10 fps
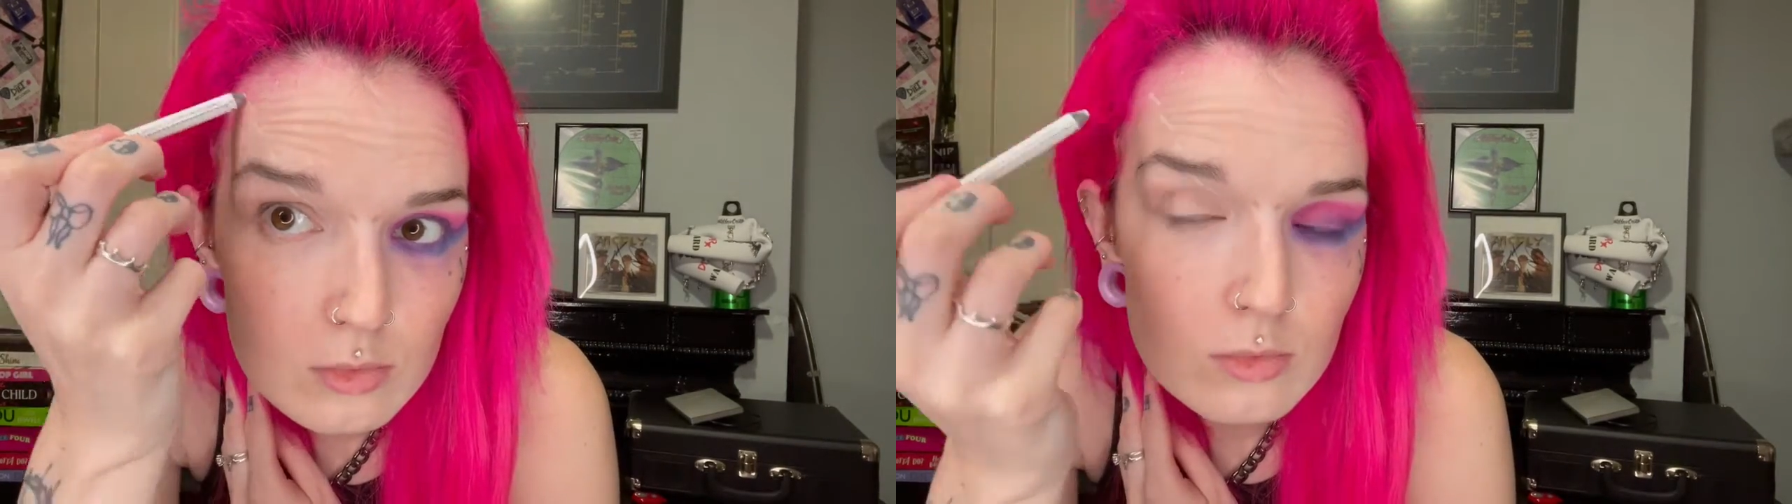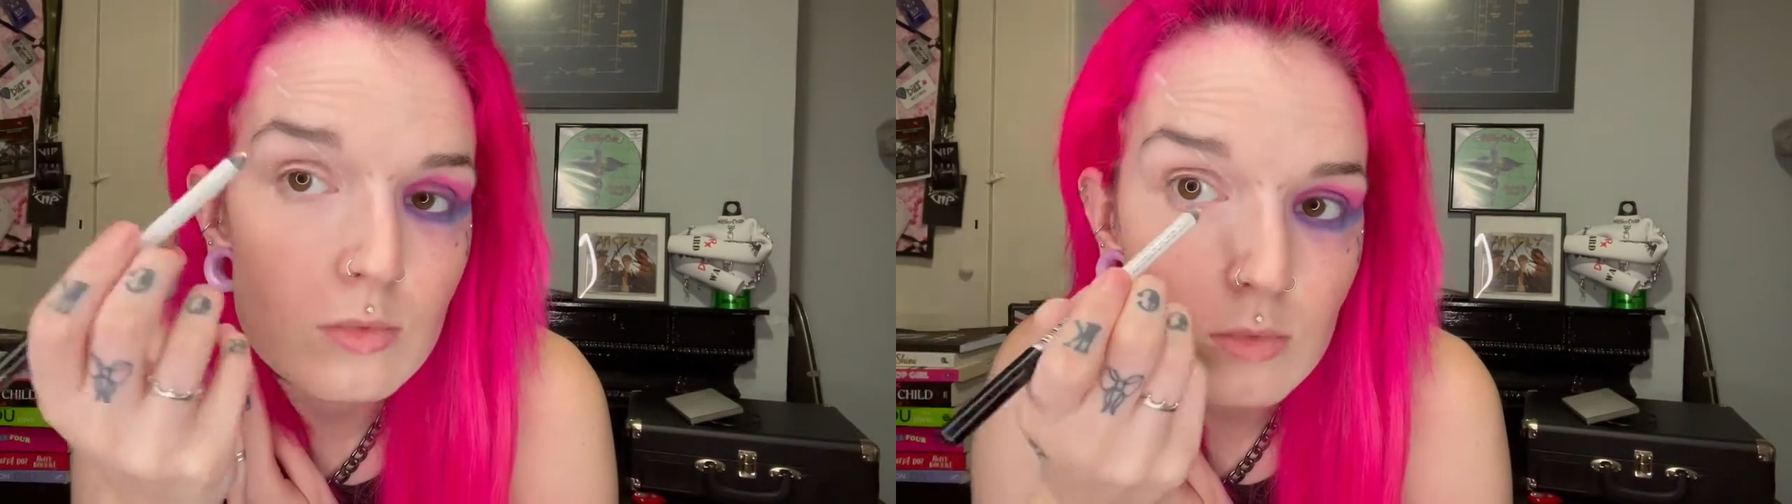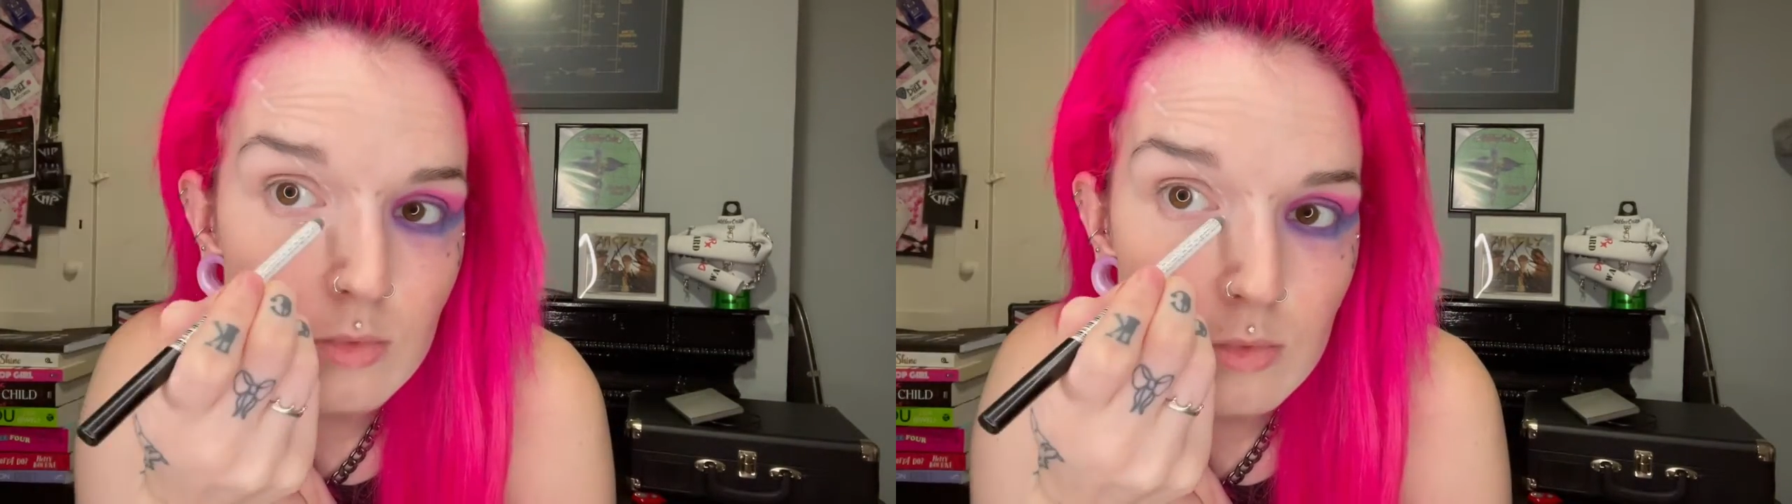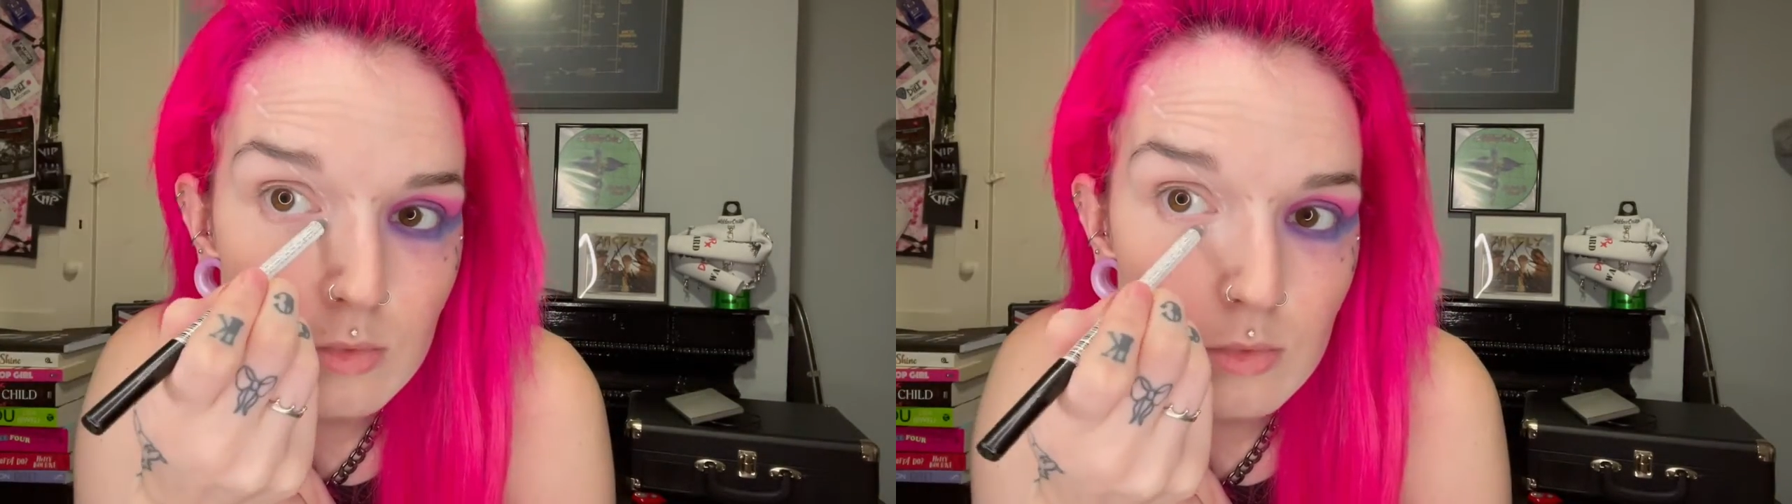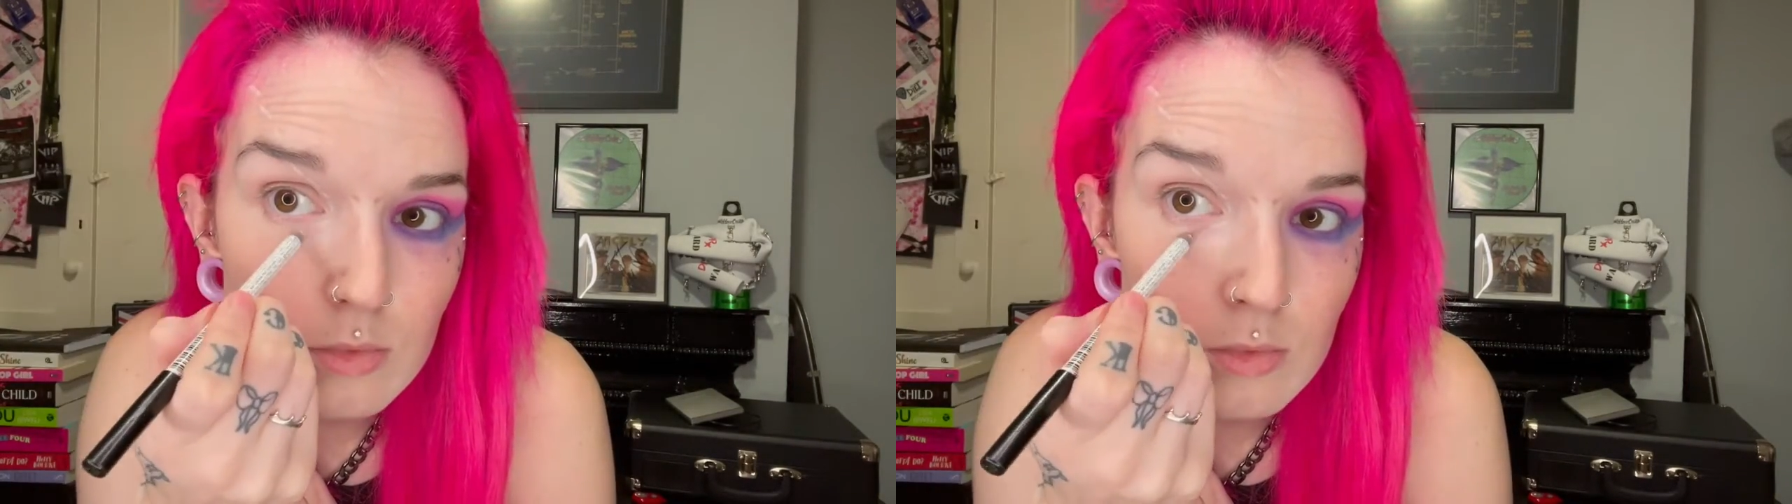a
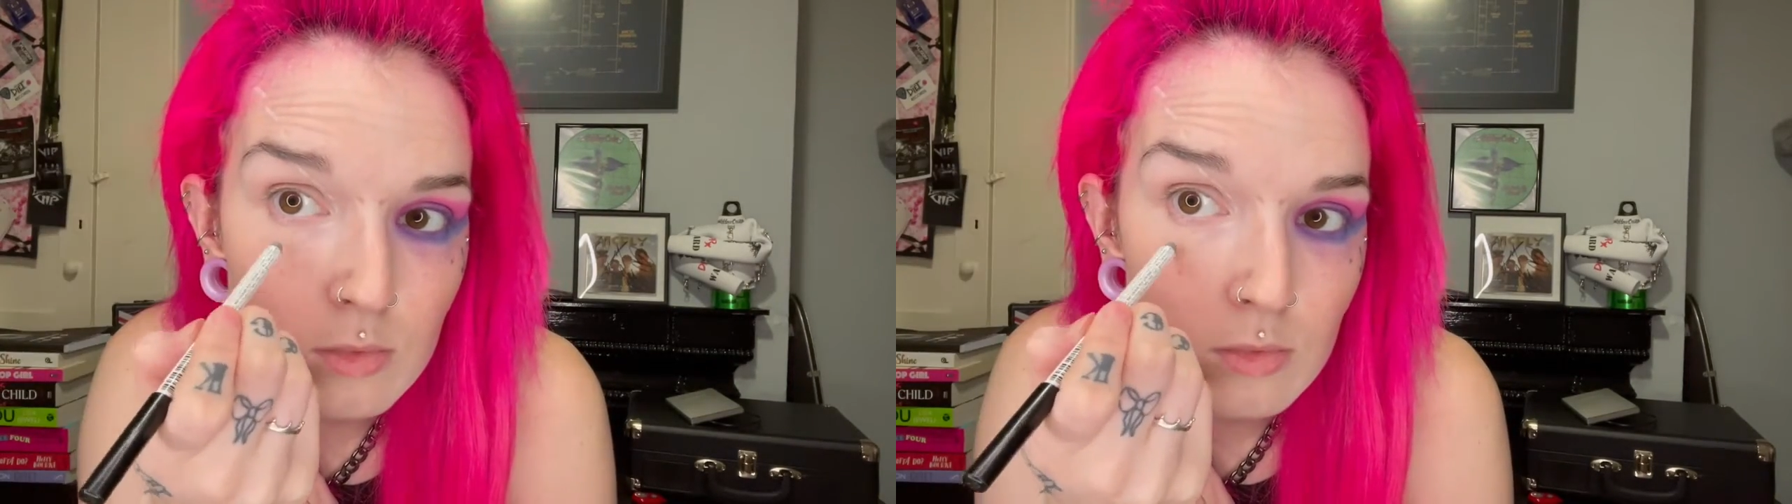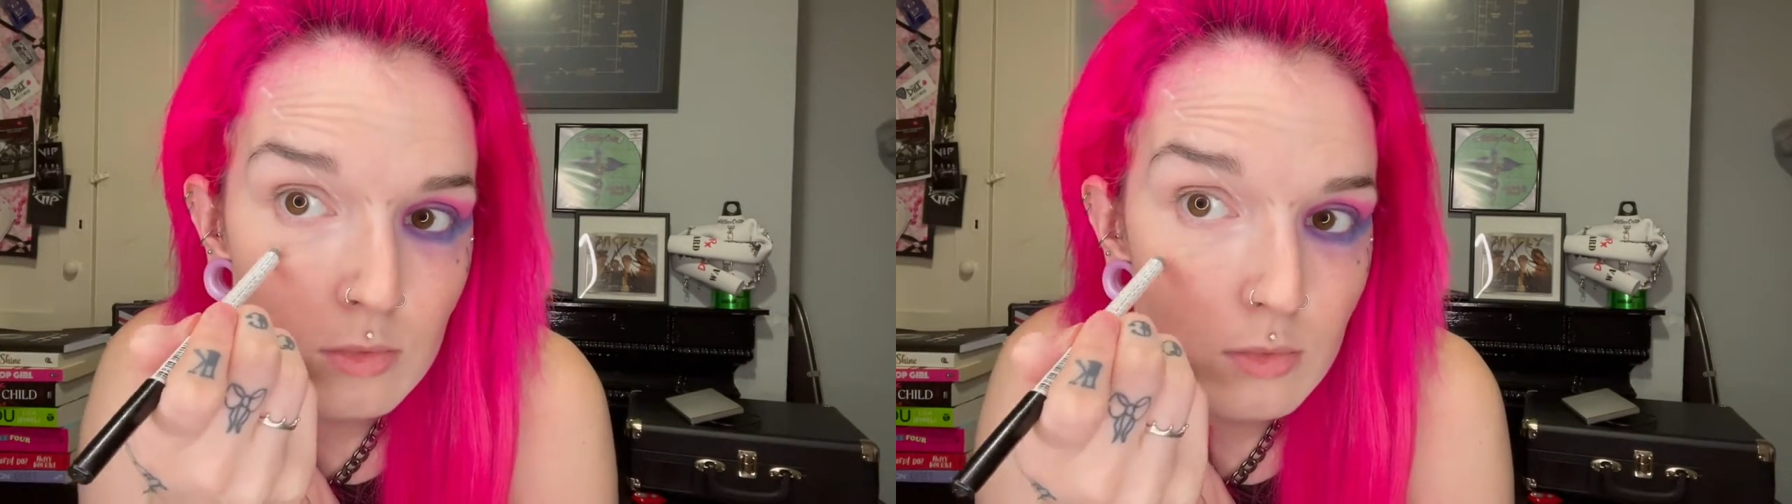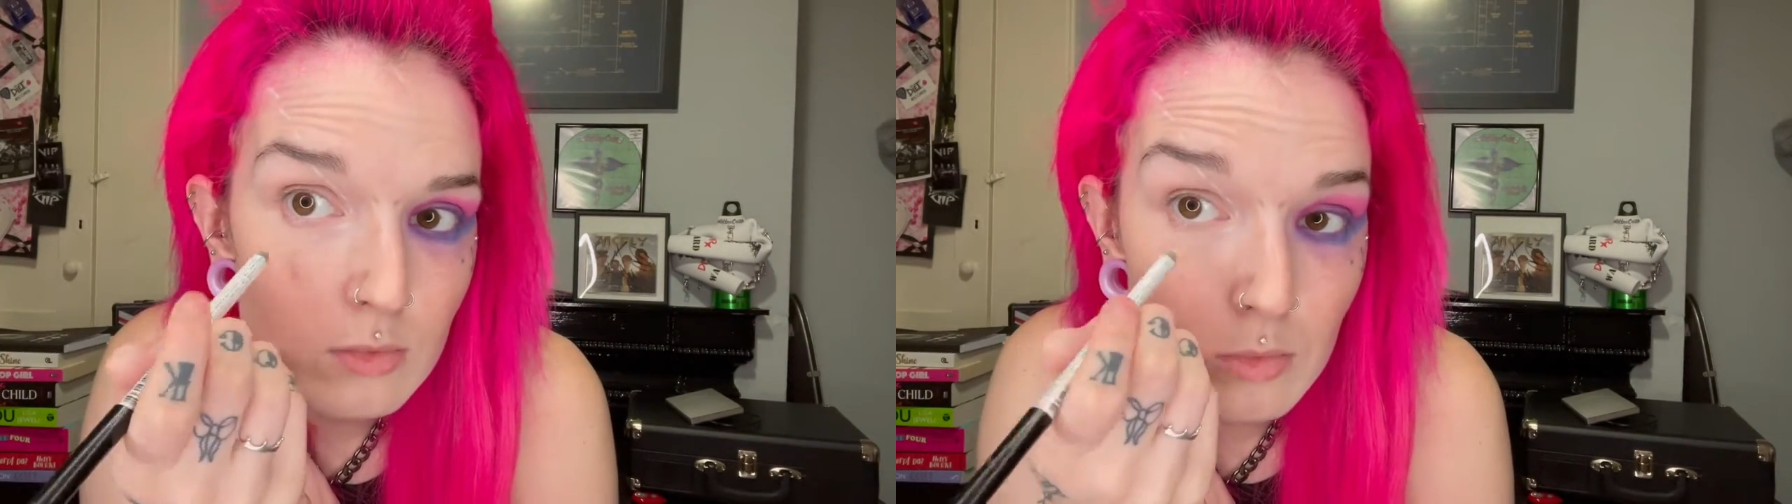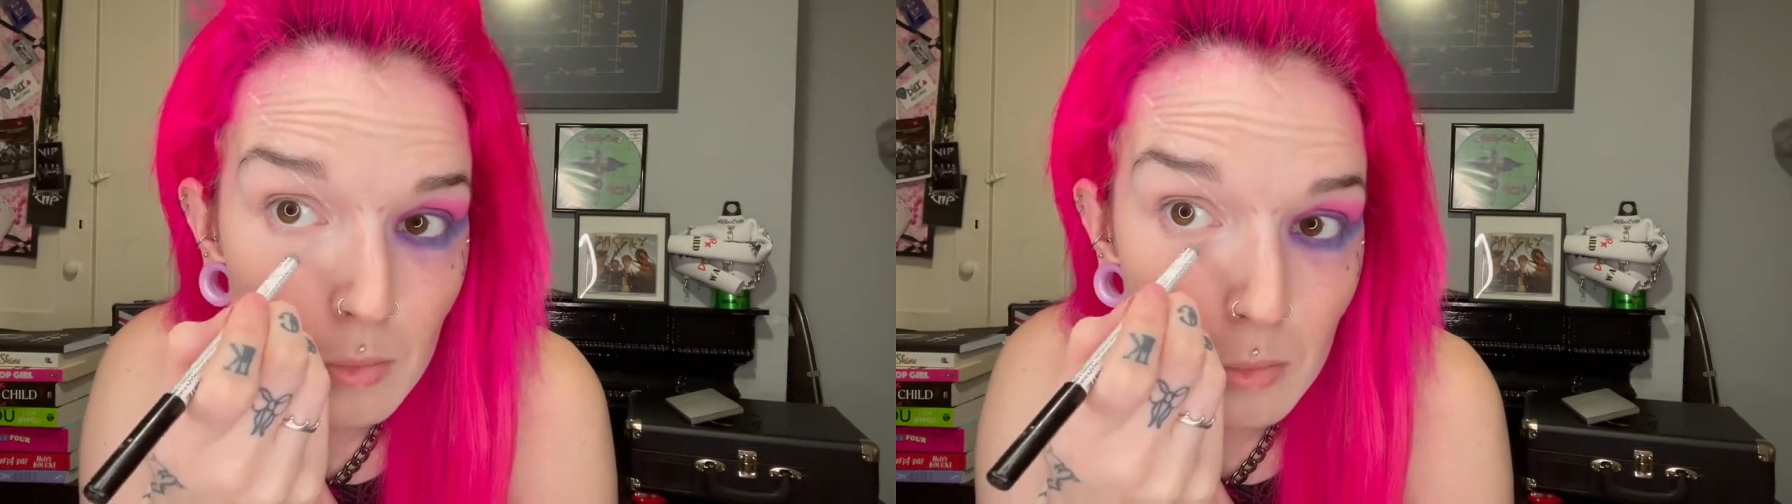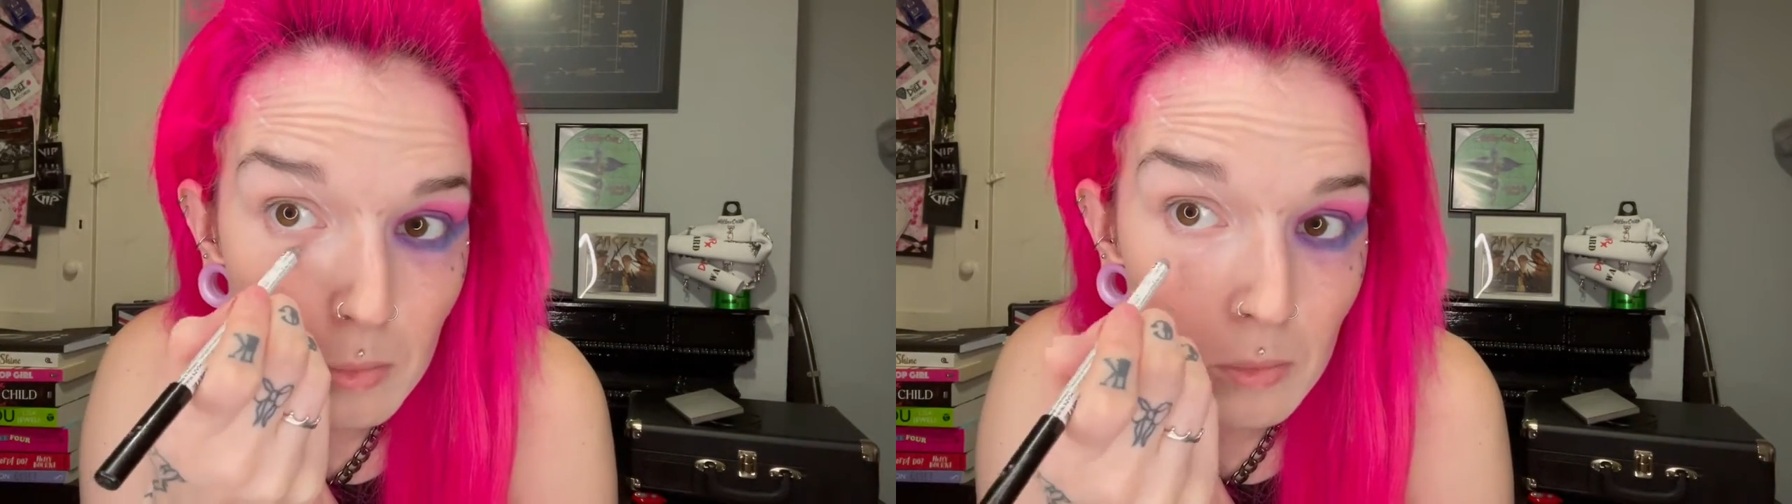rough like